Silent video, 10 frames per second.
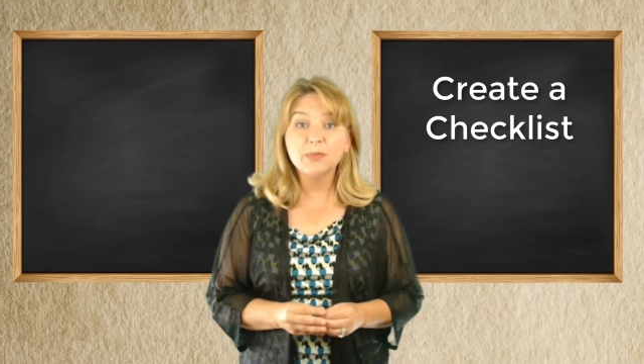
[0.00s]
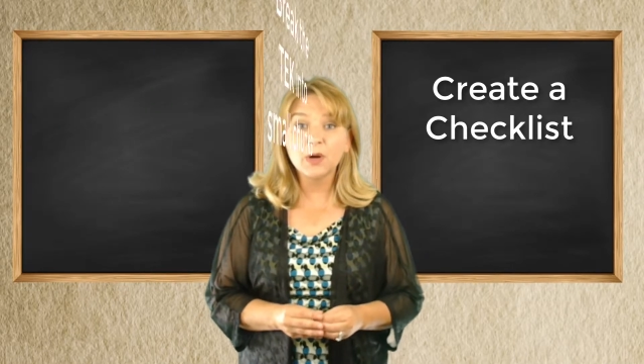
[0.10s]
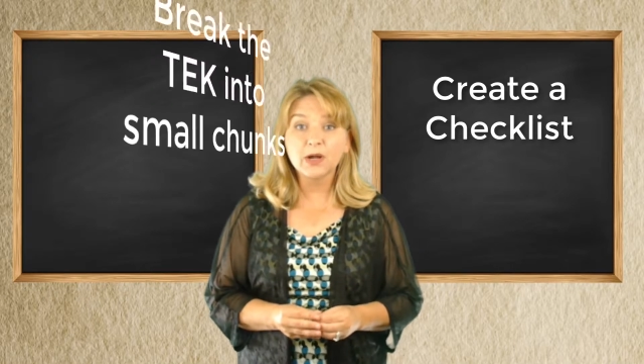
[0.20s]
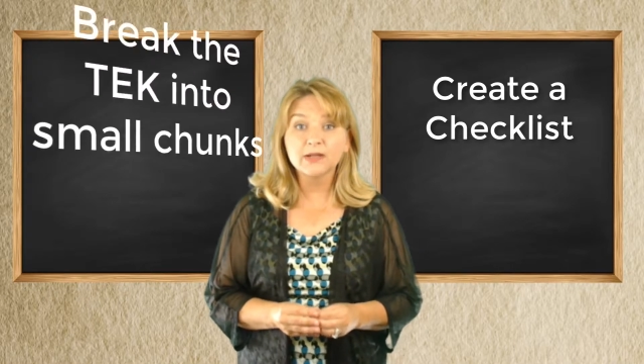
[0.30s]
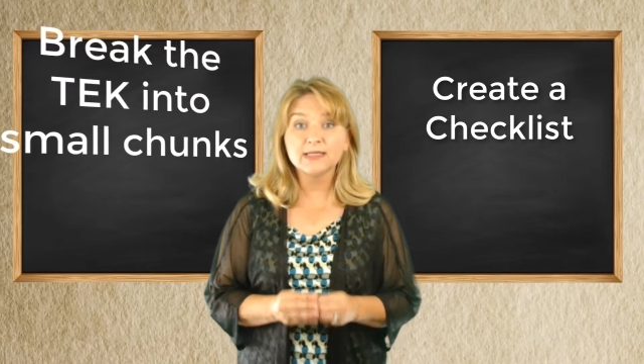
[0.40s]

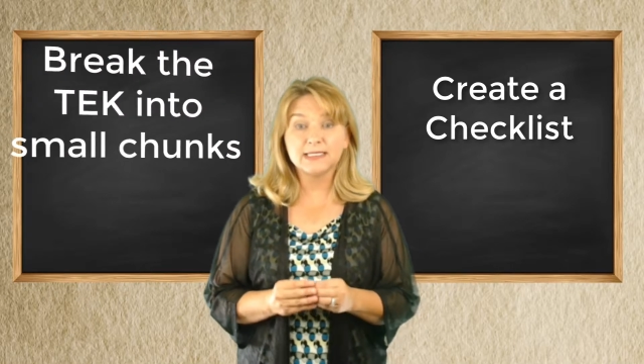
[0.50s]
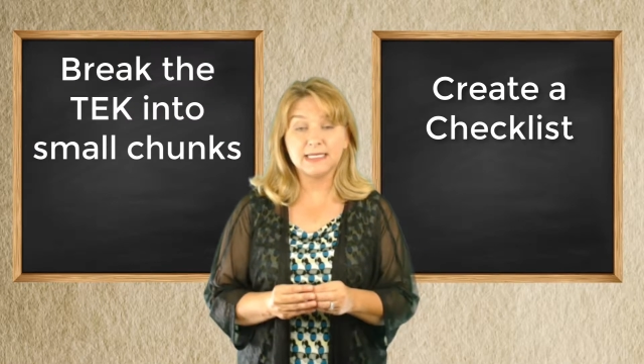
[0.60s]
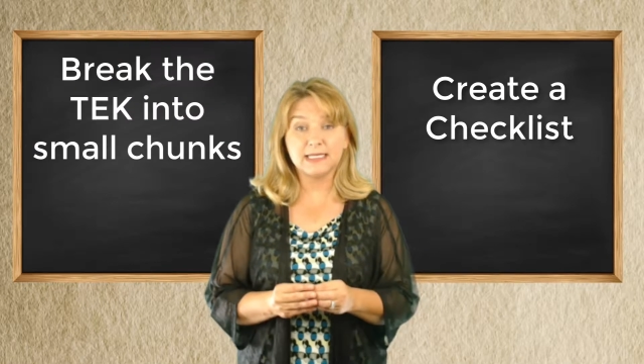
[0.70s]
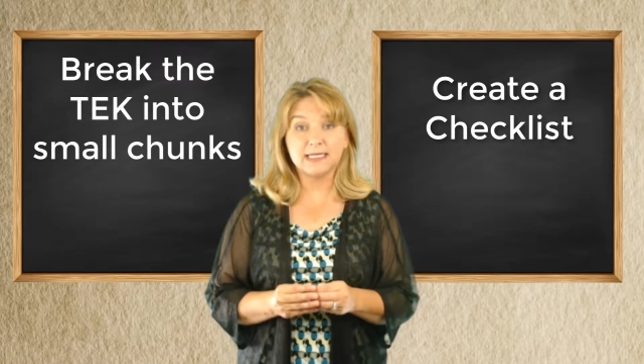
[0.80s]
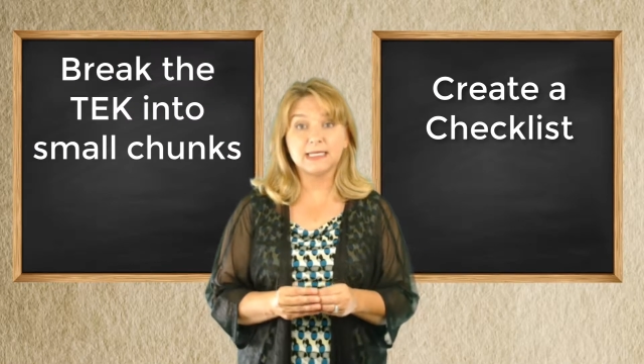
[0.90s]
apart the
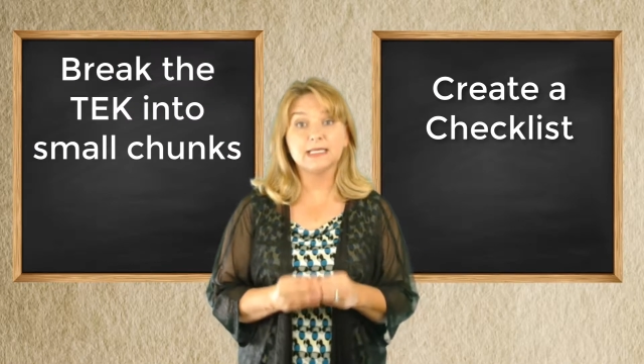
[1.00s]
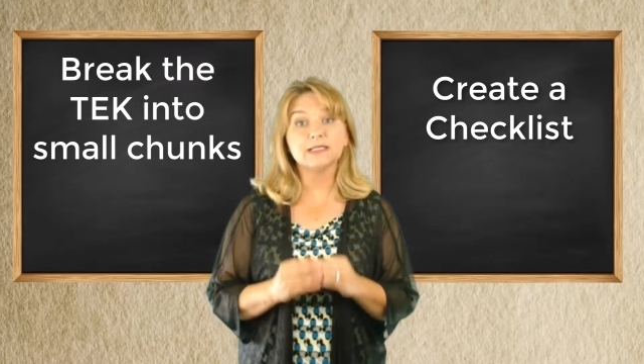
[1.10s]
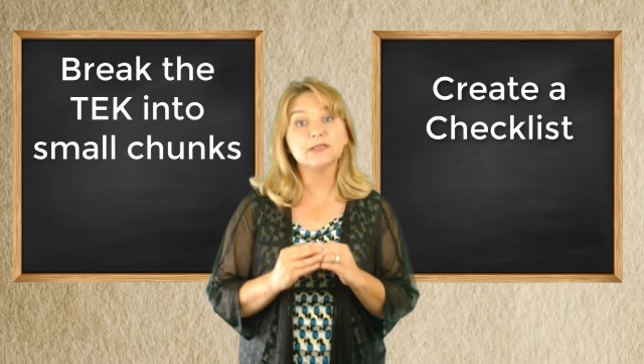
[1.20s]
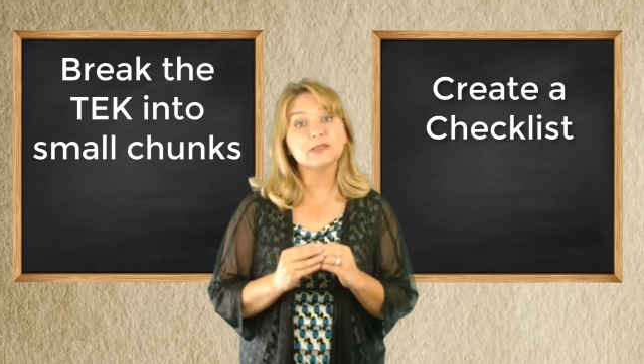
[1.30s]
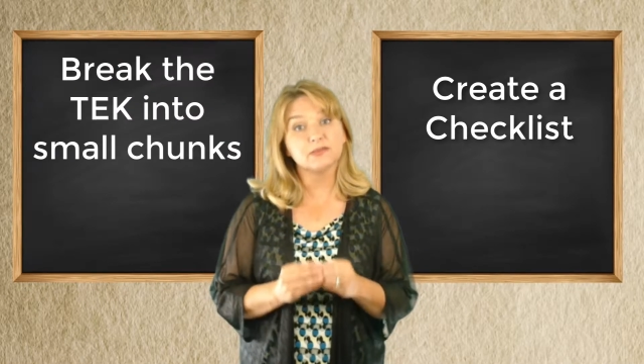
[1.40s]
TEK
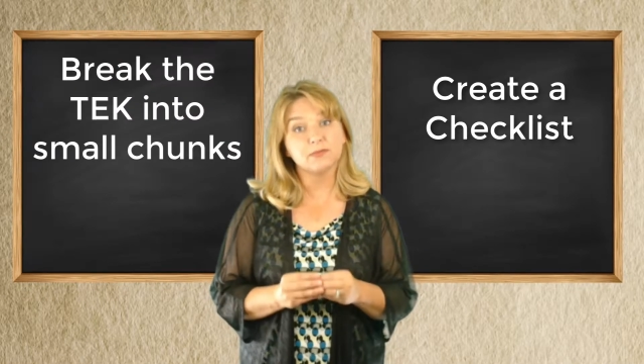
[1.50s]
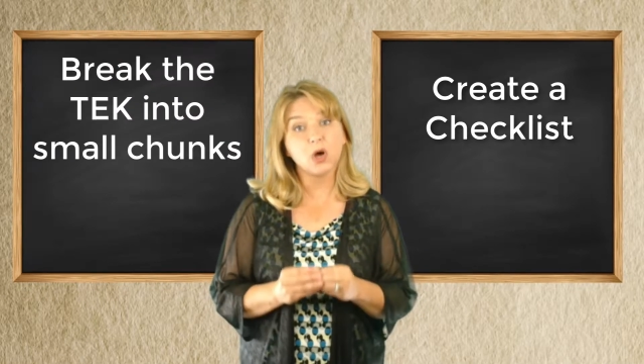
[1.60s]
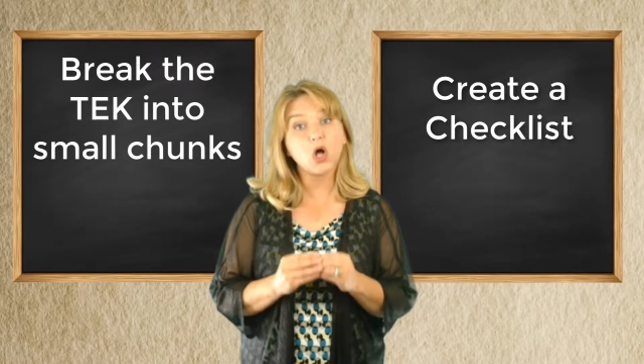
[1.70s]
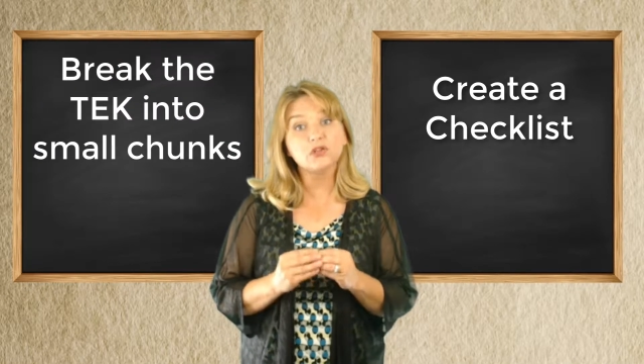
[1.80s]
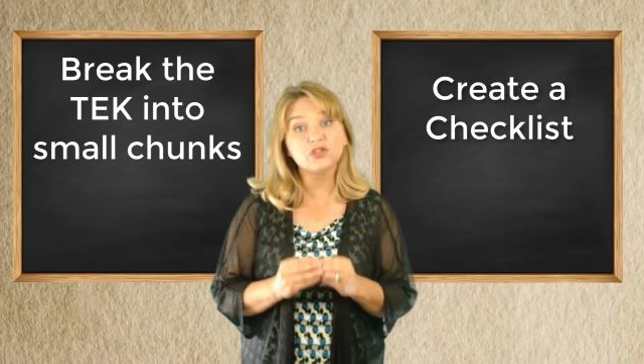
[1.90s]
into
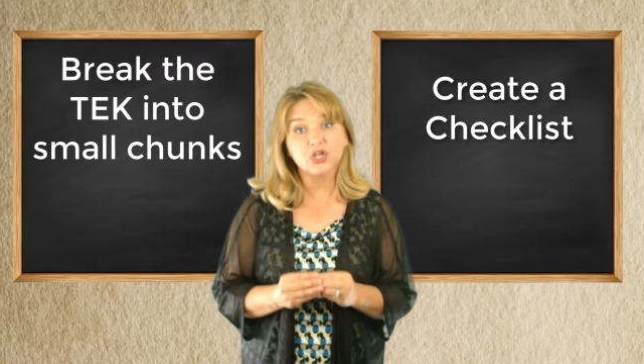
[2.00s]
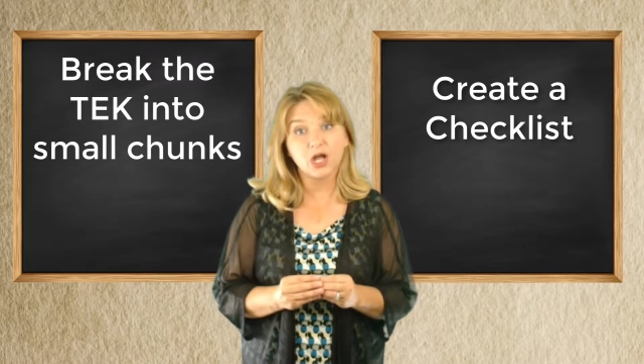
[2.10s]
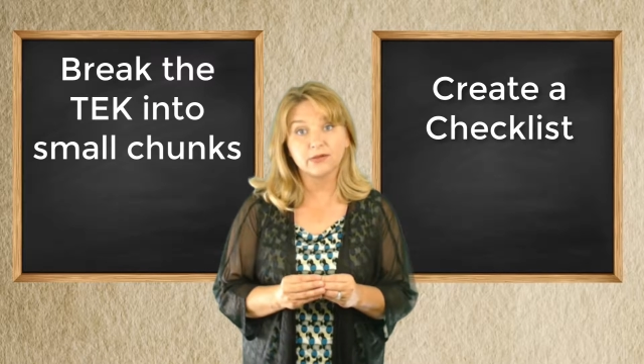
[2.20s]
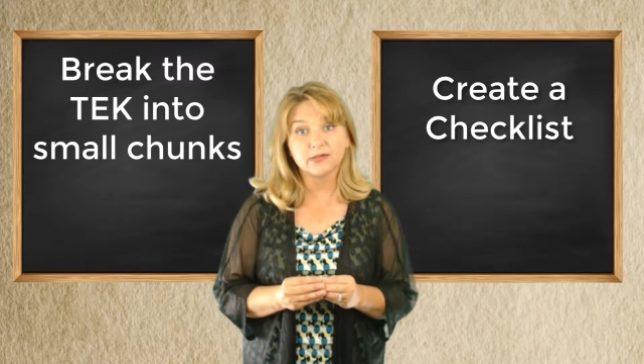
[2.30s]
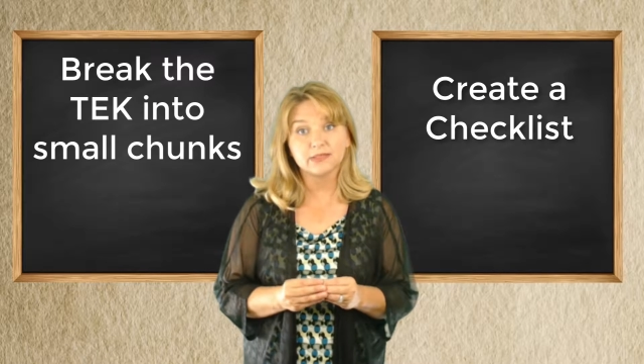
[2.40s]
small
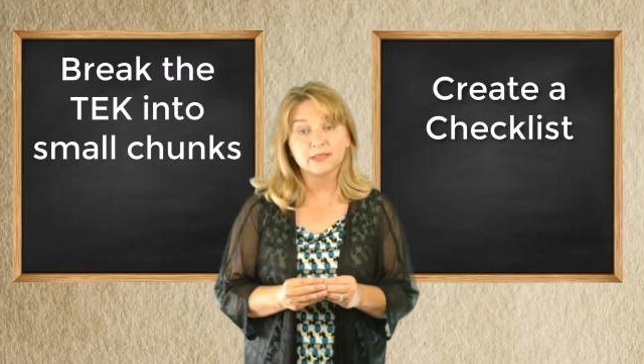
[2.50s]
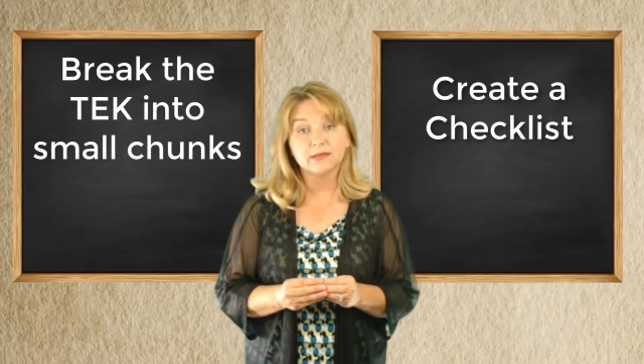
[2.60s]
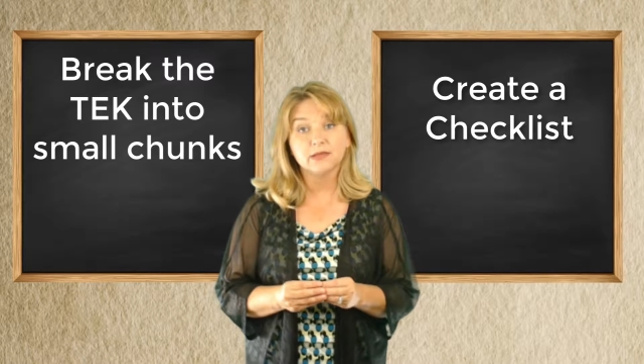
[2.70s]
chunks.